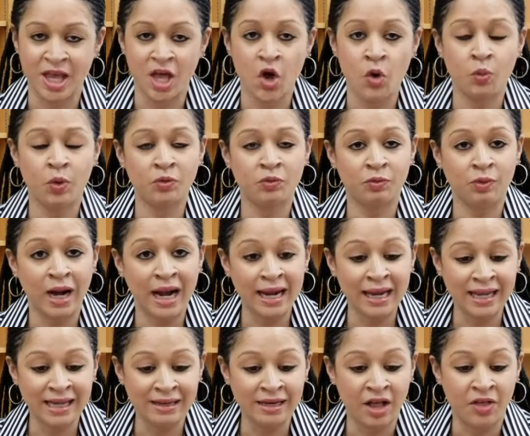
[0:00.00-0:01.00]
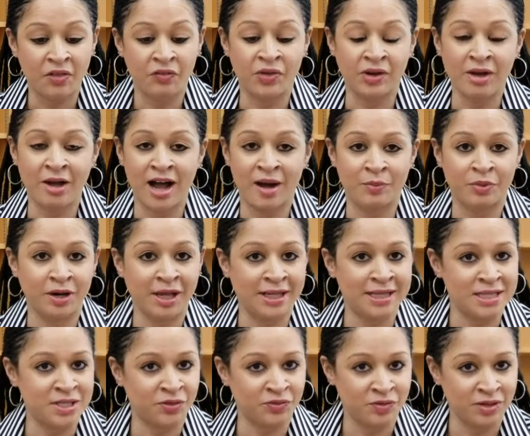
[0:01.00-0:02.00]
When writing the
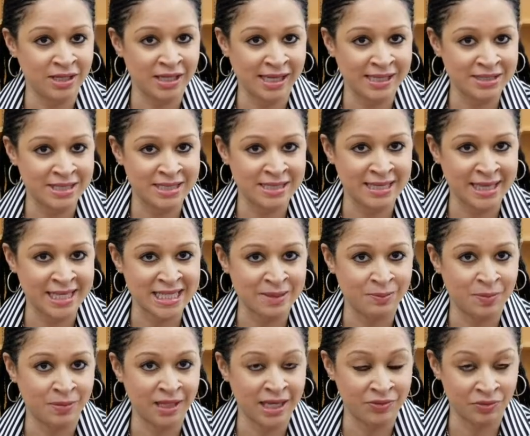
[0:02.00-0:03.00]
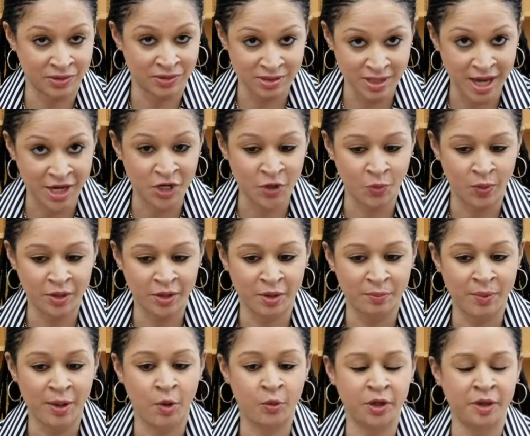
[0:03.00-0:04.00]
comprehensive needs assessment in the Title I
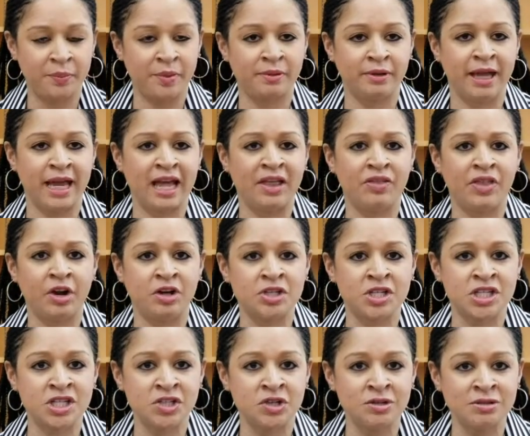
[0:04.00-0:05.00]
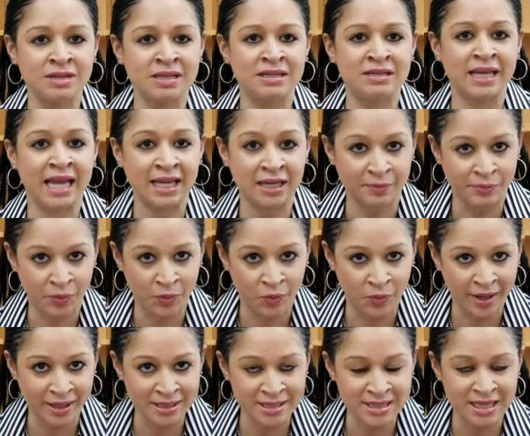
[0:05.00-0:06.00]
component plan, there are certain data
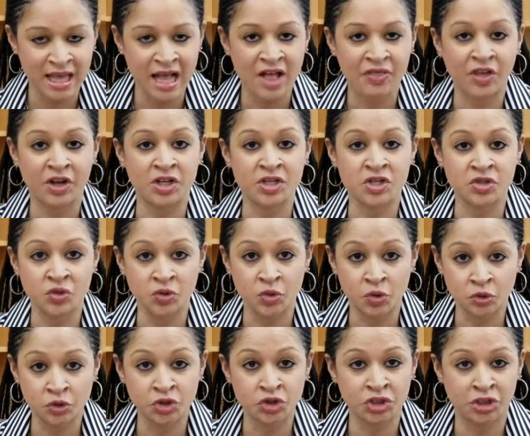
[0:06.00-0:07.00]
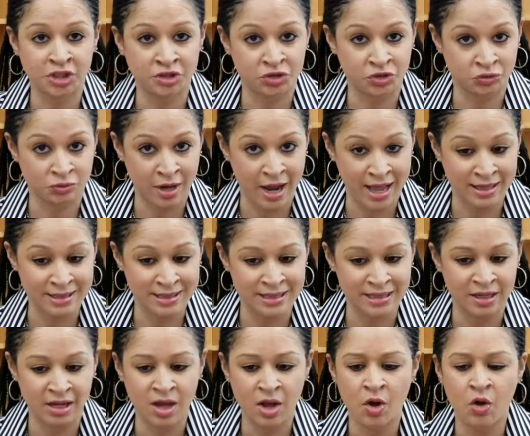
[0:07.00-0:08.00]
points that a school should address.
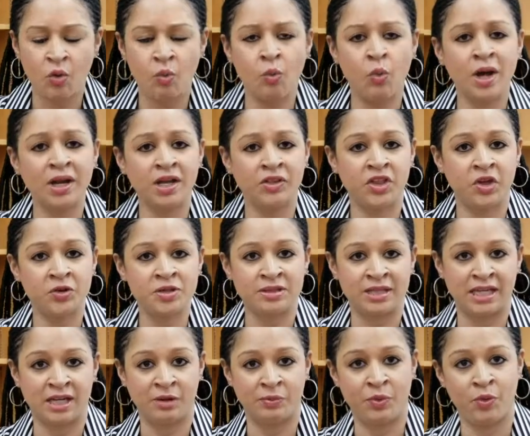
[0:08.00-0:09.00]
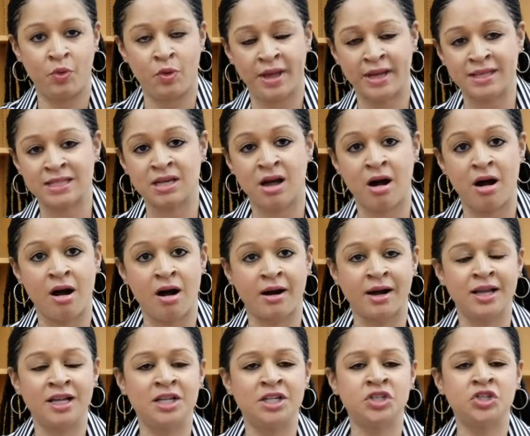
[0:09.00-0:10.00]
One of those data points are
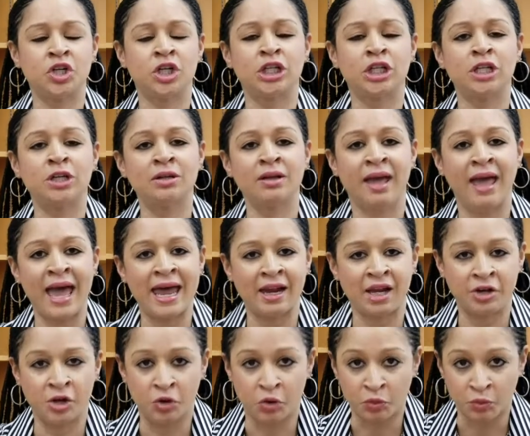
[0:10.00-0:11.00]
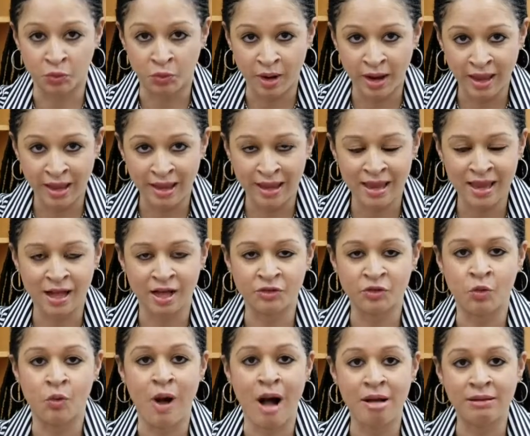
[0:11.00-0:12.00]
to look at an array of
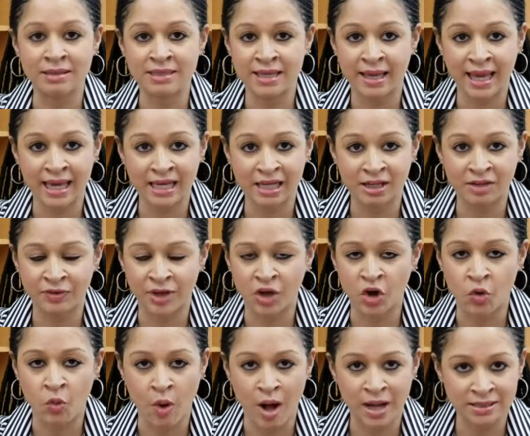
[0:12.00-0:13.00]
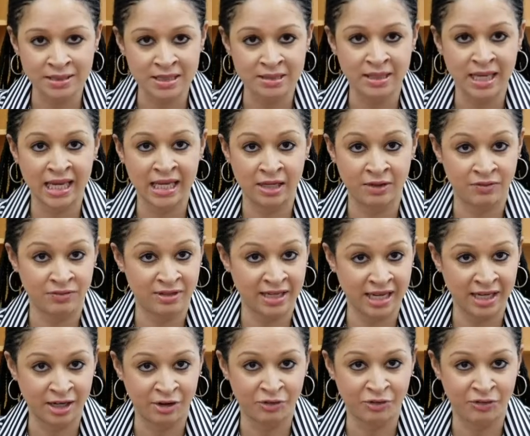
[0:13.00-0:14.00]
qualitative and quantitative
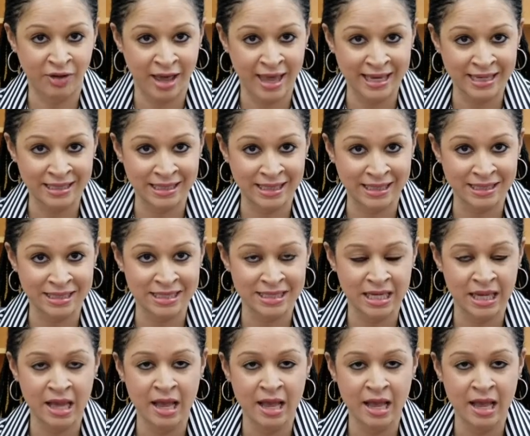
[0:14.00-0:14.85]
data findings.